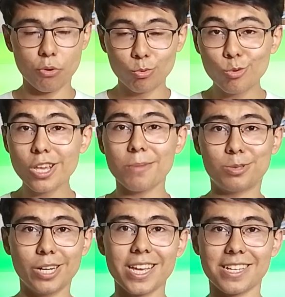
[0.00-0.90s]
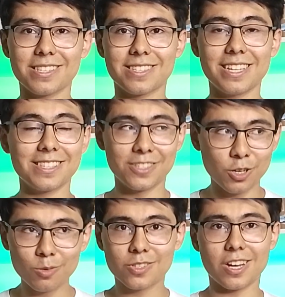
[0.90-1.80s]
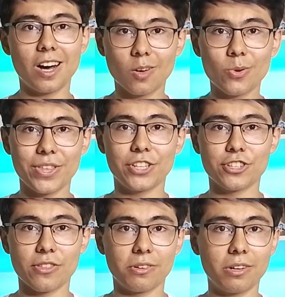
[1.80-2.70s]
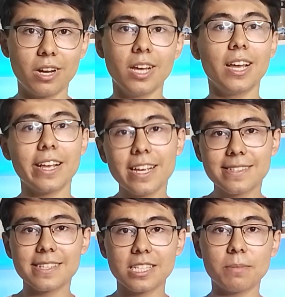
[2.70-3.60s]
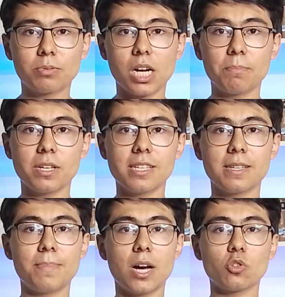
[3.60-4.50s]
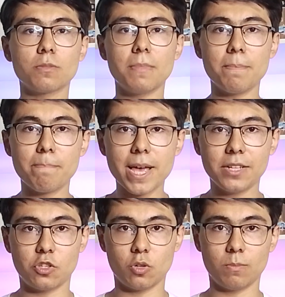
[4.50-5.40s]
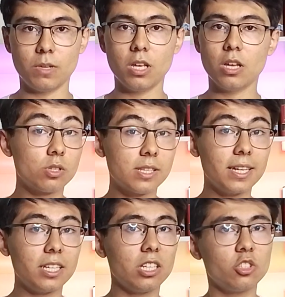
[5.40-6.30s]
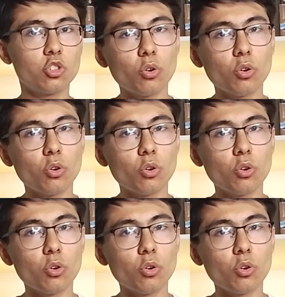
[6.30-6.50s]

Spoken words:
3 brains that don't talk with each other. SAT prep is about memento. You study in